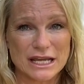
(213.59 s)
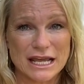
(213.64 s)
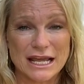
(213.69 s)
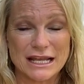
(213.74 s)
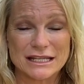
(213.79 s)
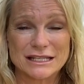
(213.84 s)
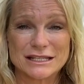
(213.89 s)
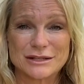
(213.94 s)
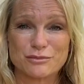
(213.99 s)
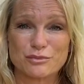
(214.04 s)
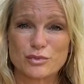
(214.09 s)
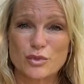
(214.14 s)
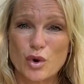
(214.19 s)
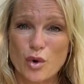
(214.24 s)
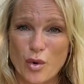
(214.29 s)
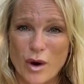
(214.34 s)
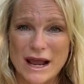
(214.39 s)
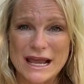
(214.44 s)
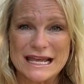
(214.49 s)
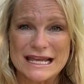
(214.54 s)
It's
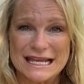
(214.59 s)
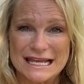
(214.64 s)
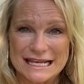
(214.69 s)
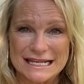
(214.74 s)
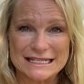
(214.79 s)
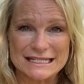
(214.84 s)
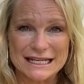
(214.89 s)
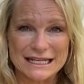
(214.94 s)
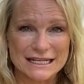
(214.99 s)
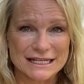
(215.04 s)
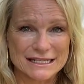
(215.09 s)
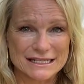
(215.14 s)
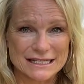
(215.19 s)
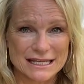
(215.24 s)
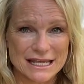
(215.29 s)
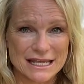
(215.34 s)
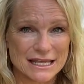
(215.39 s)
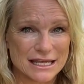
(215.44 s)
quite easy to see